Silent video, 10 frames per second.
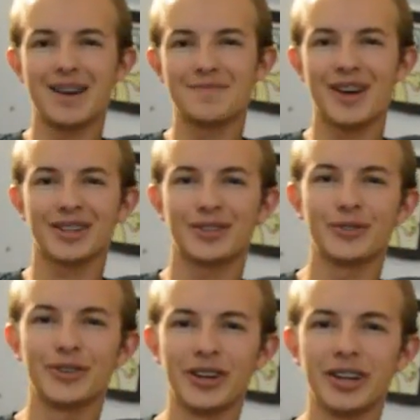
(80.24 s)
I'm not too
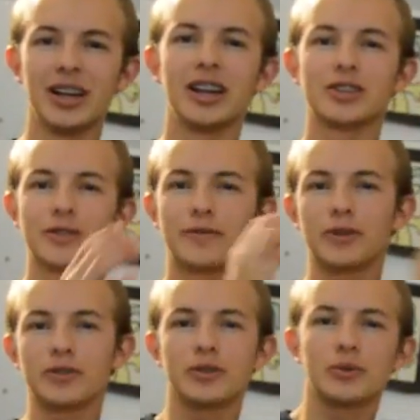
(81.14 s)
good. So
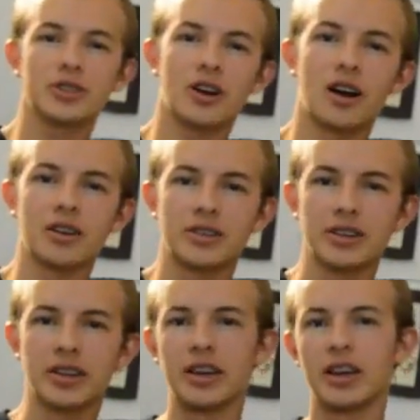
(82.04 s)
first it was
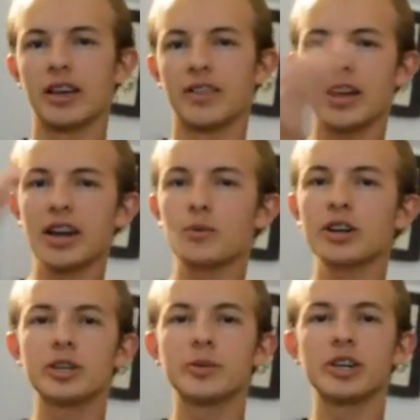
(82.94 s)
art, then I
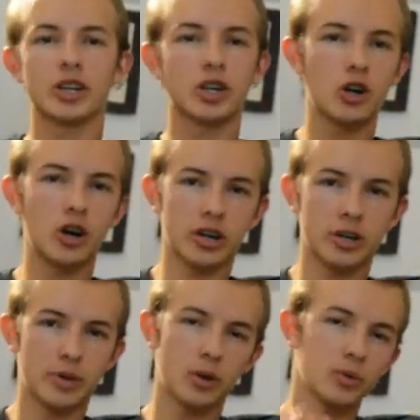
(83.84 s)
wanted to be a
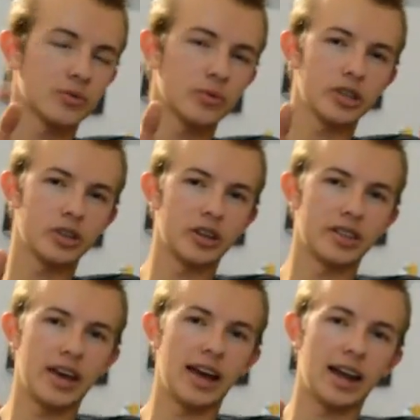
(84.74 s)
cook, but I wasn't really good
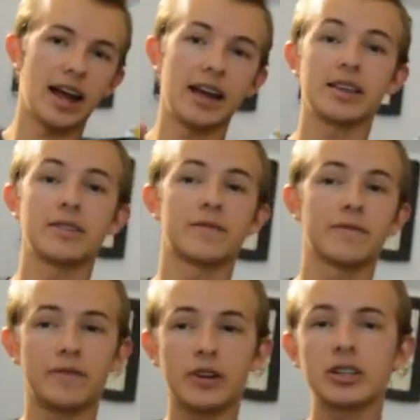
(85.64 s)
at that. I,
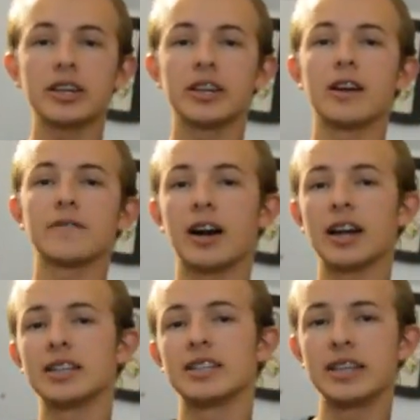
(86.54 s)
funnily enough,
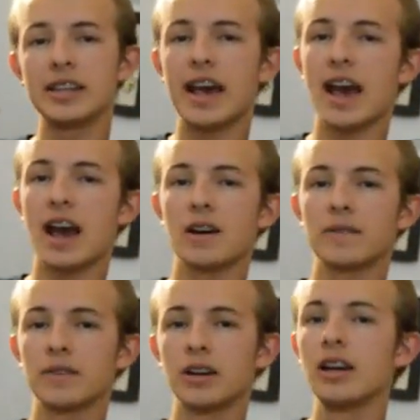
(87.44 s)
I did
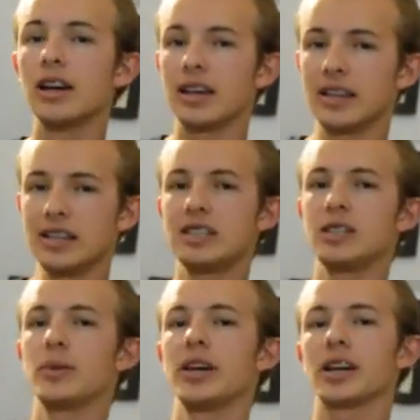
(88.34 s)
have an
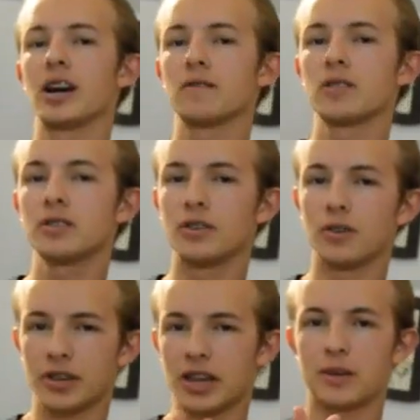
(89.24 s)
easy bake oven, you
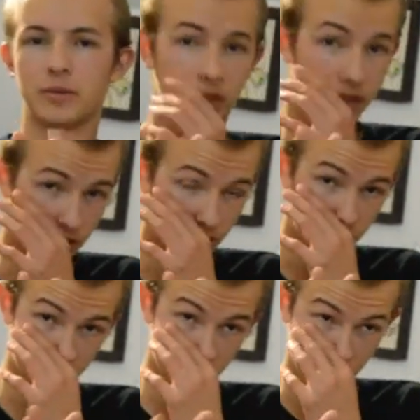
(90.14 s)
know, the kind with the,
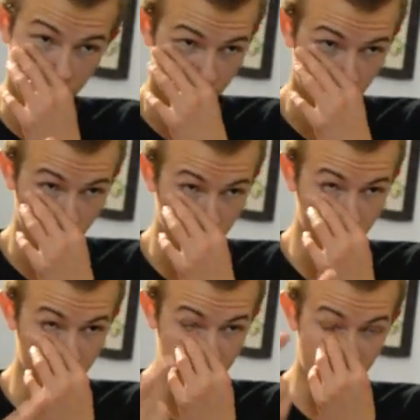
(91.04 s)
the light bulb,
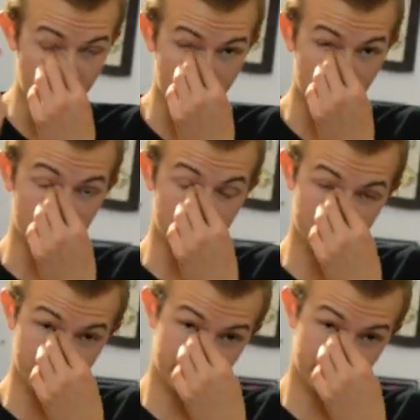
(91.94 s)
but it got, uh,